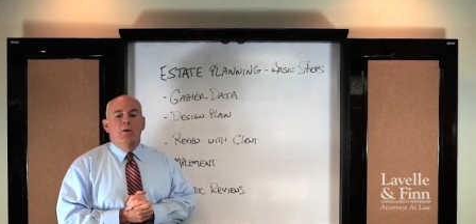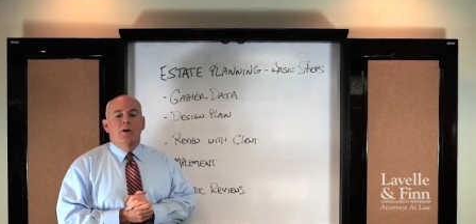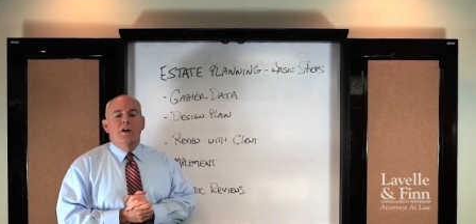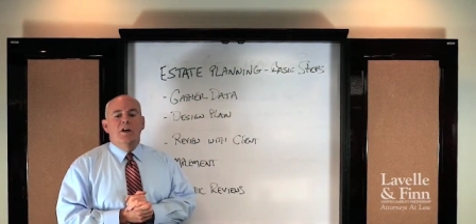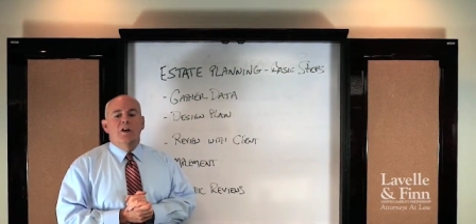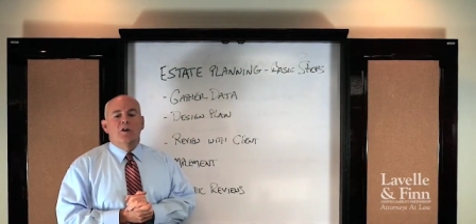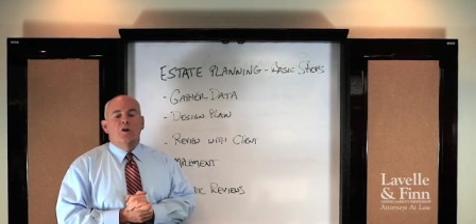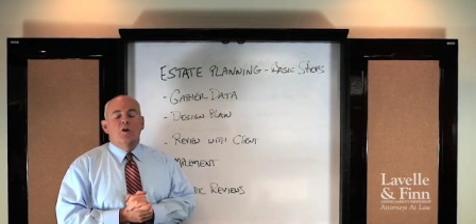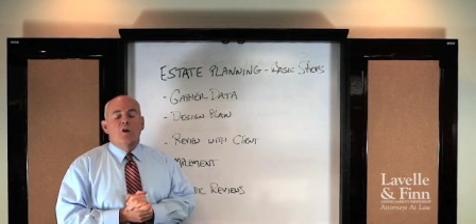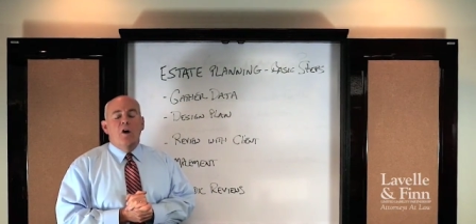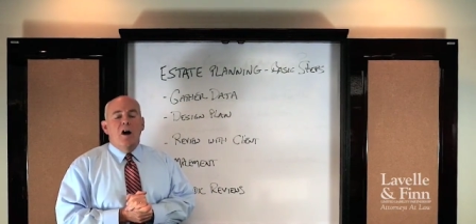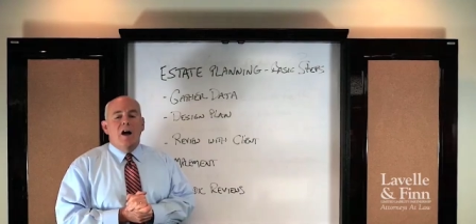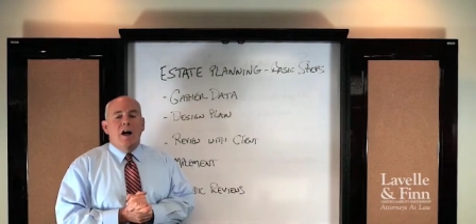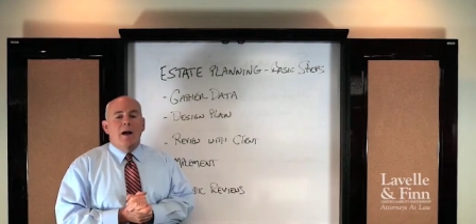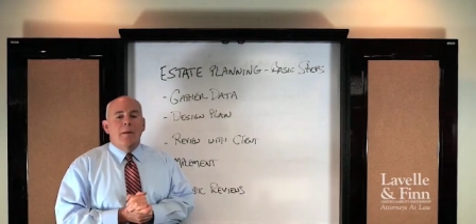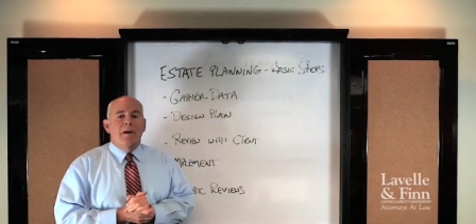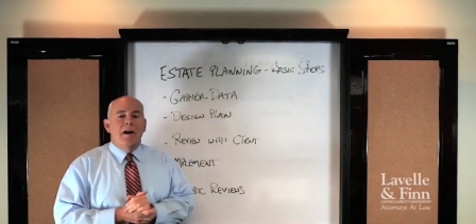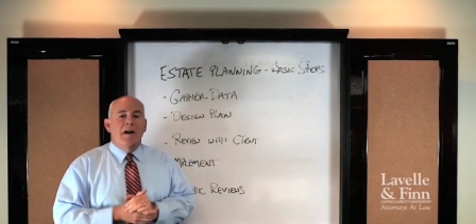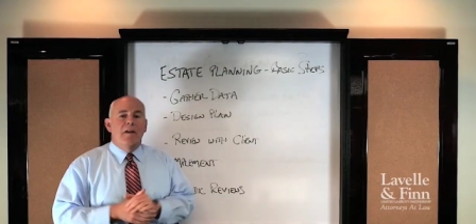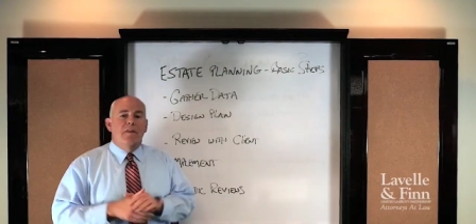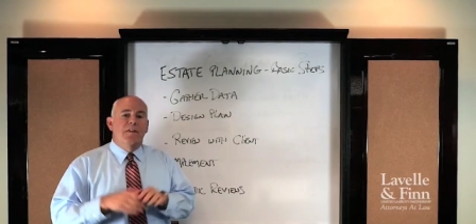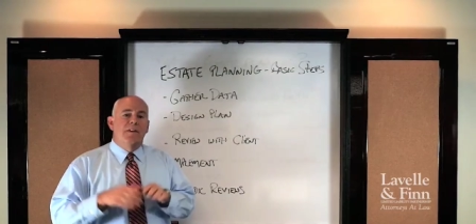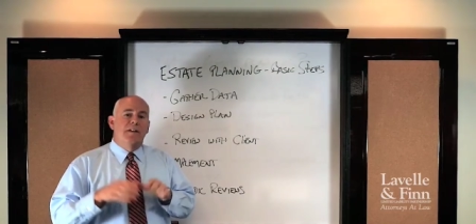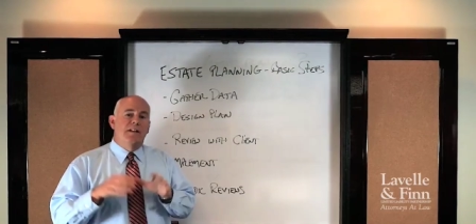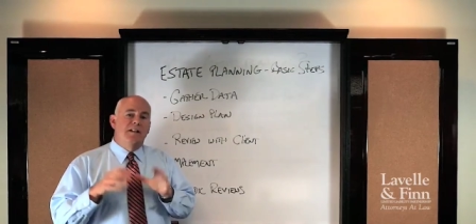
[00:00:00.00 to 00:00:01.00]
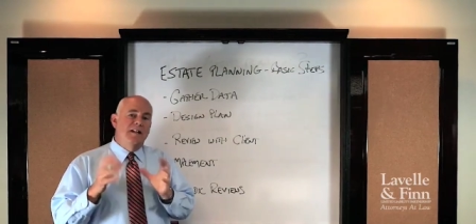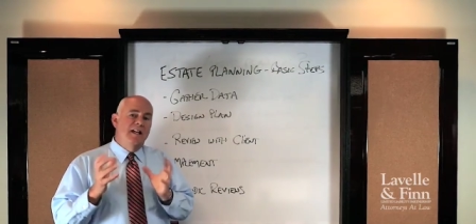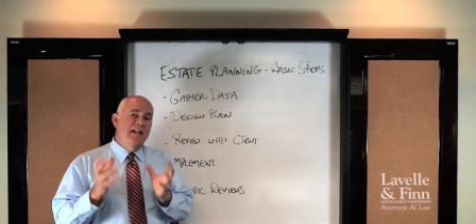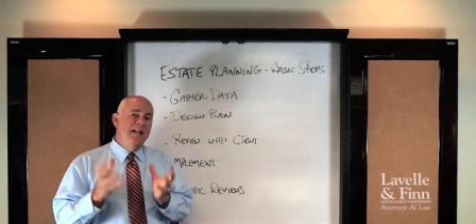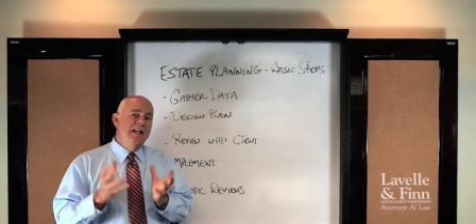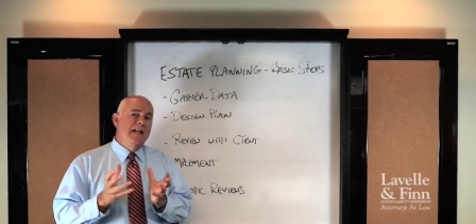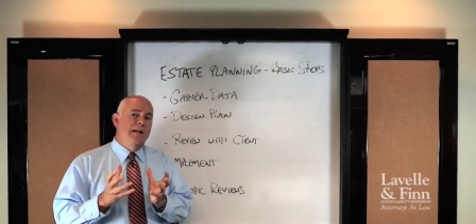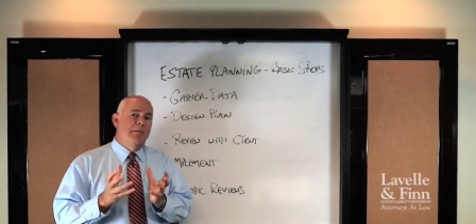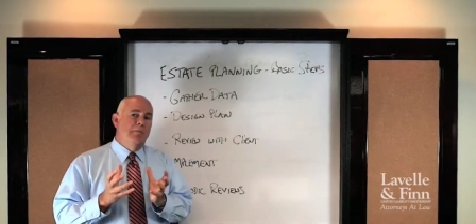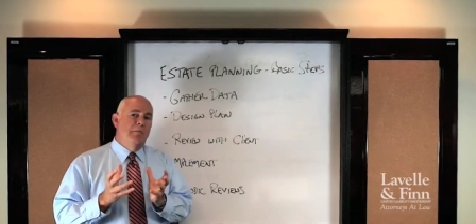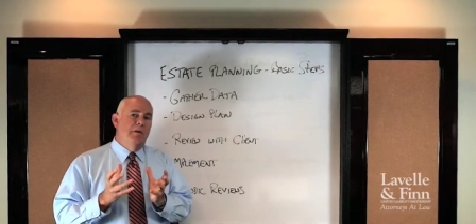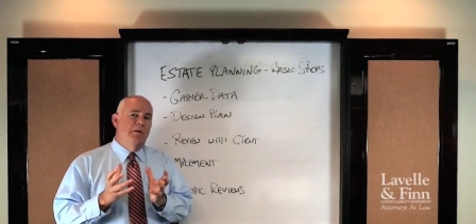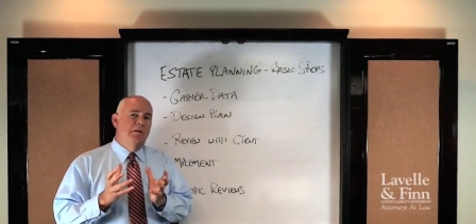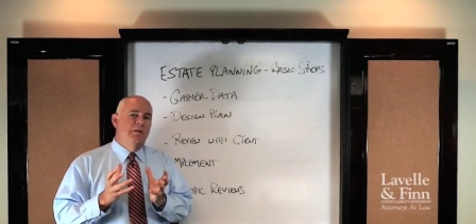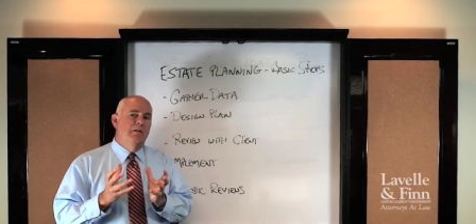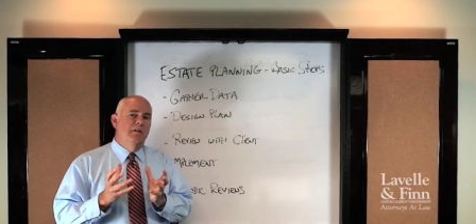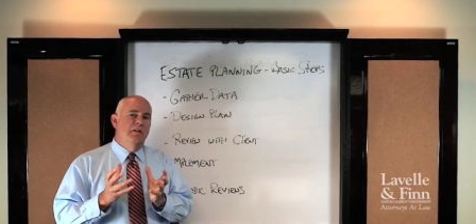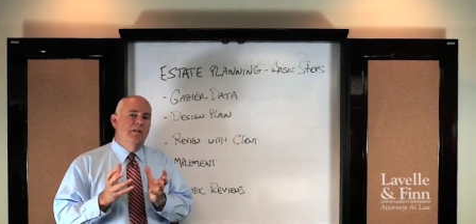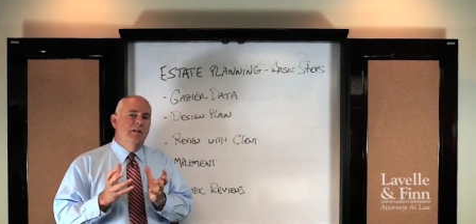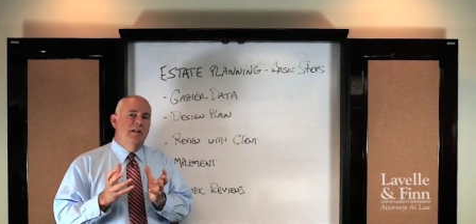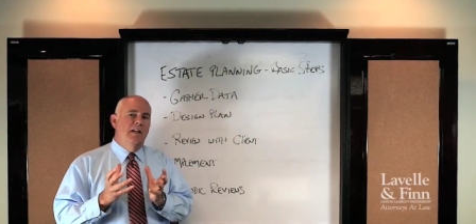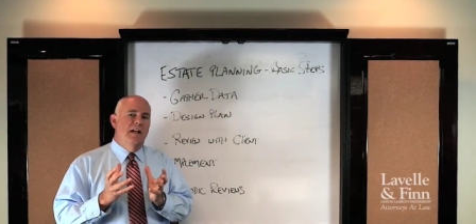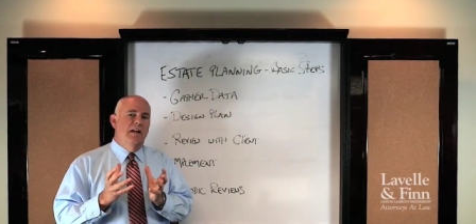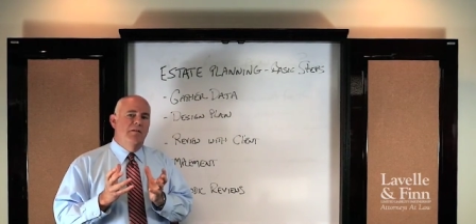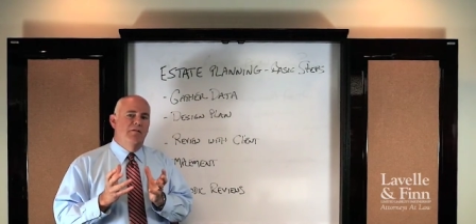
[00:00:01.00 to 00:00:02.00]
we're going to talk about the team
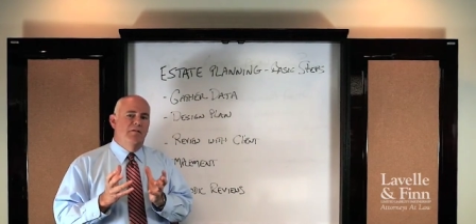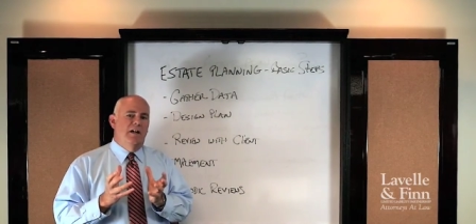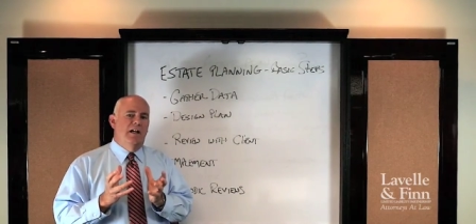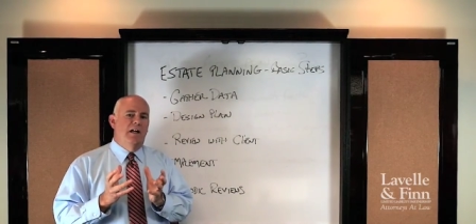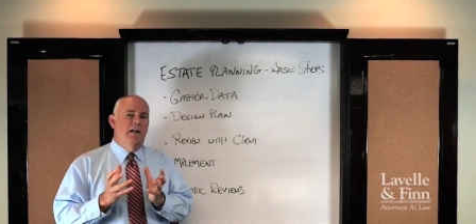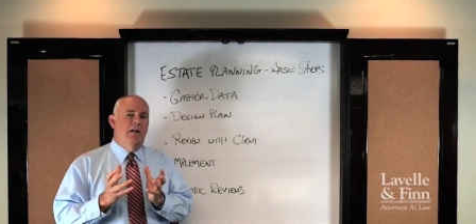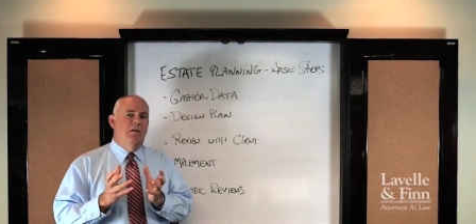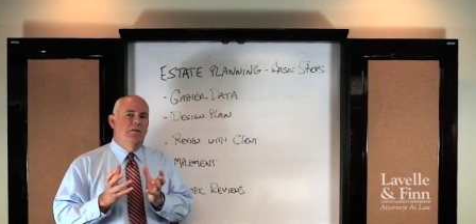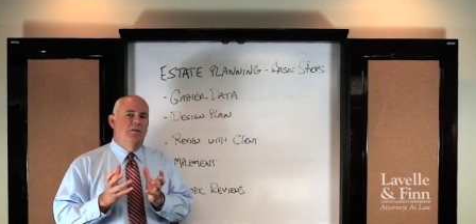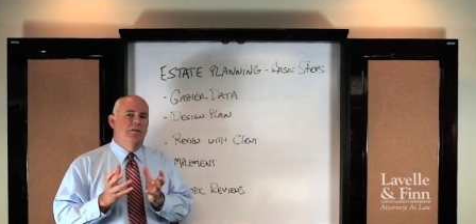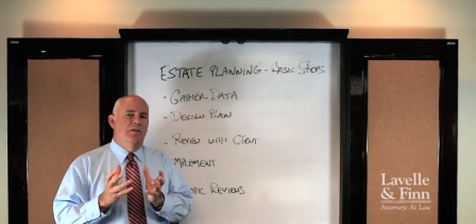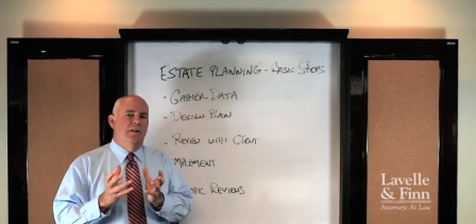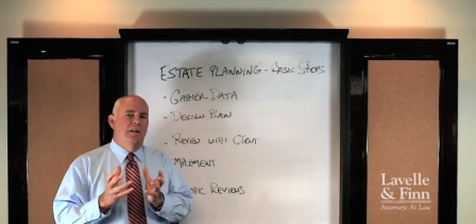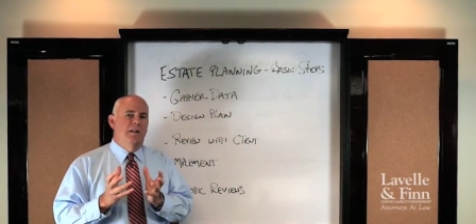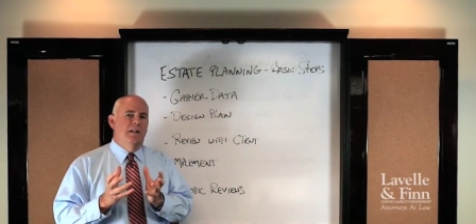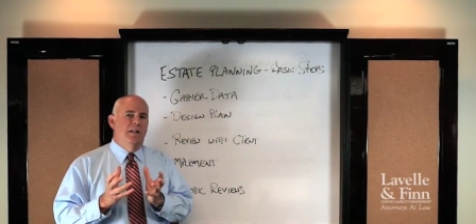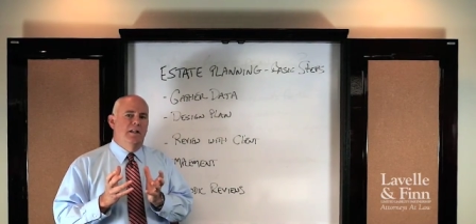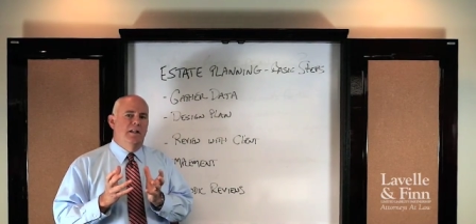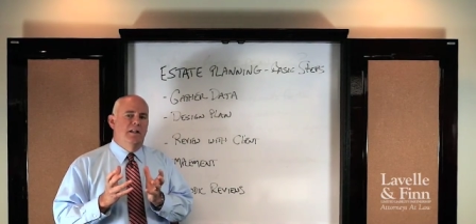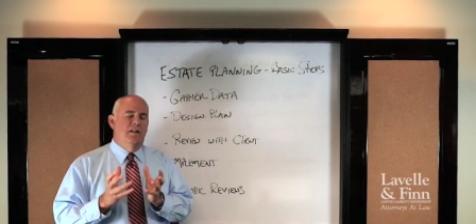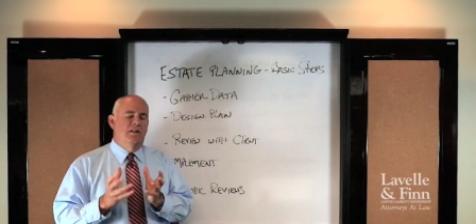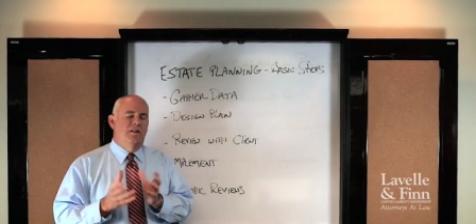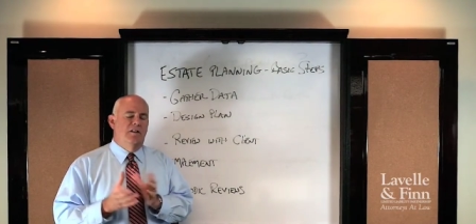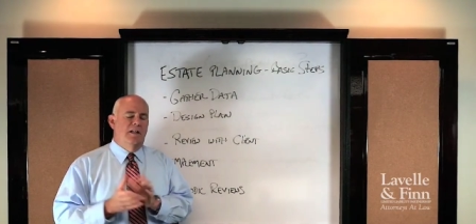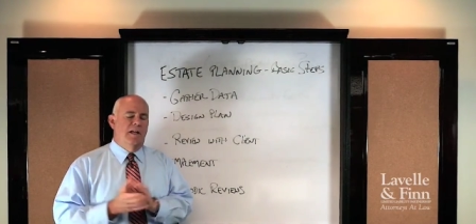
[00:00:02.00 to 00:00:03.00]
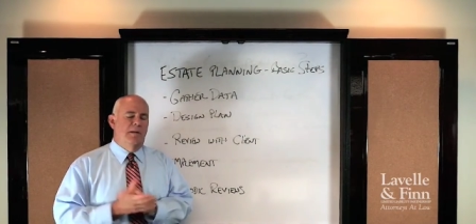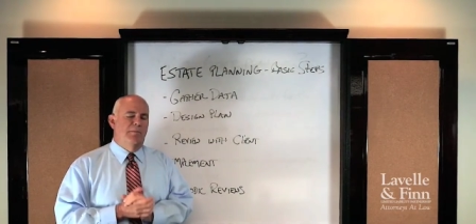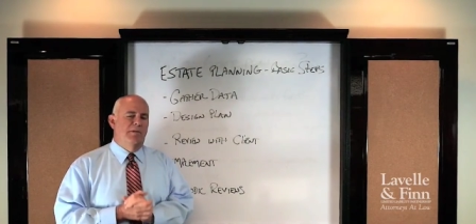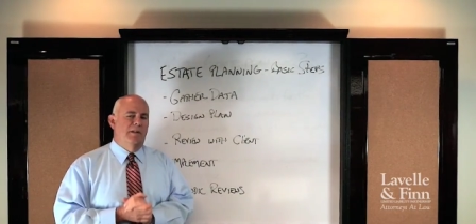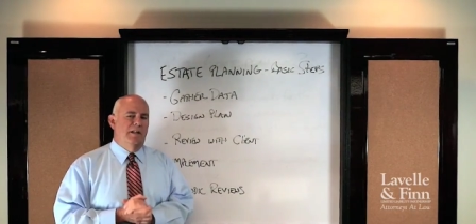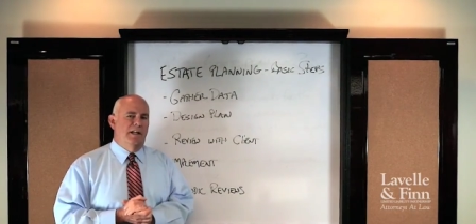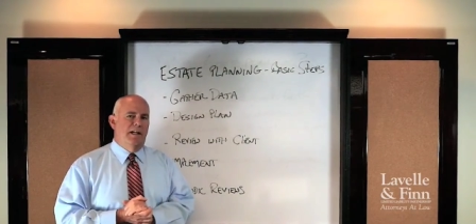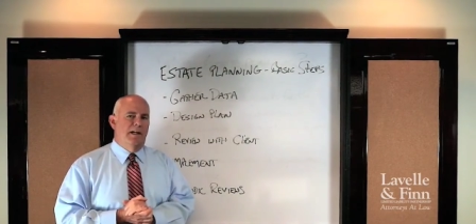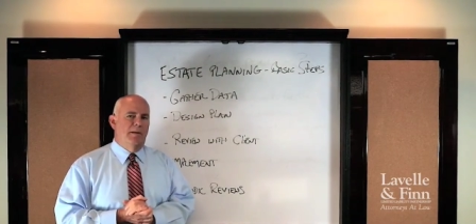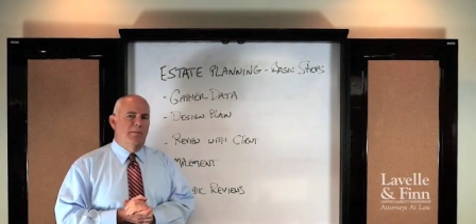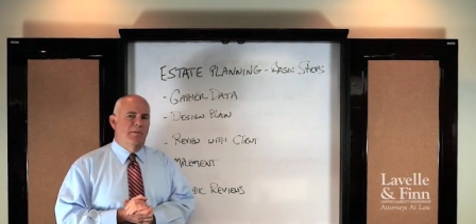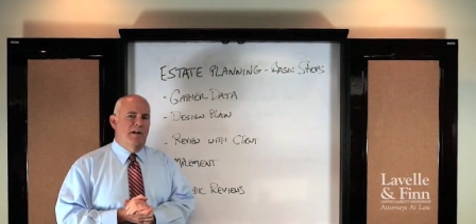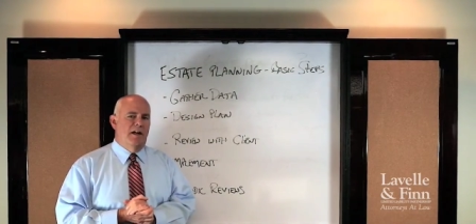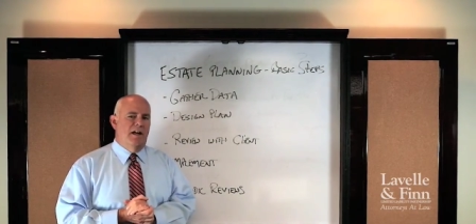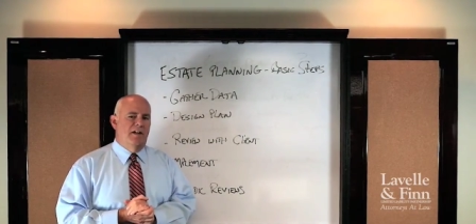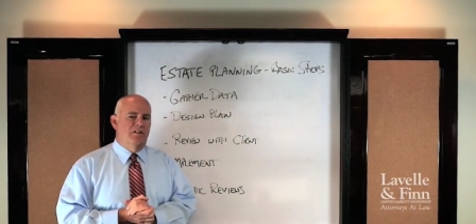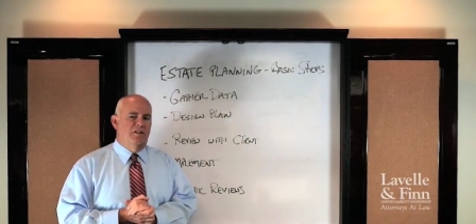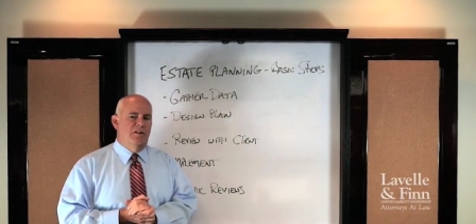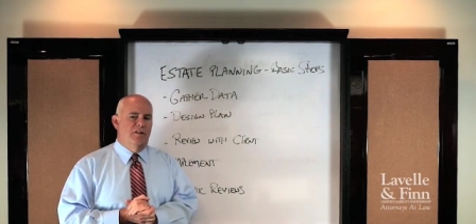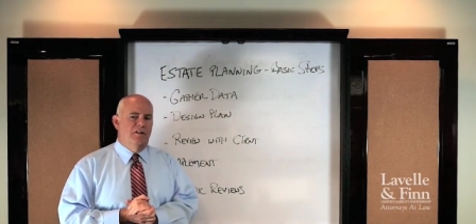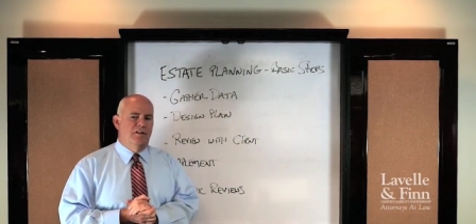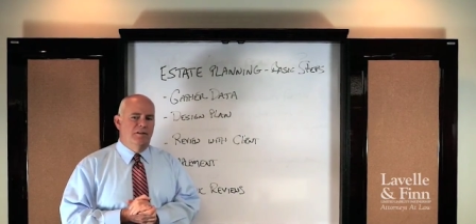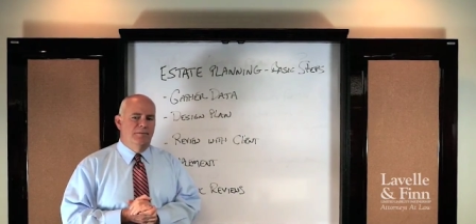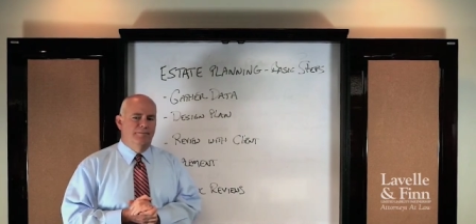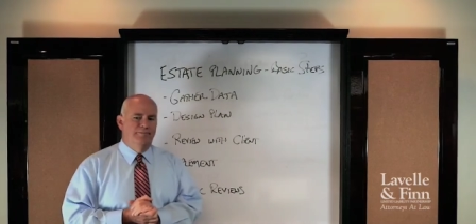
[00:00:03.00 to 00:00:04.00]
involved in the estate planning process.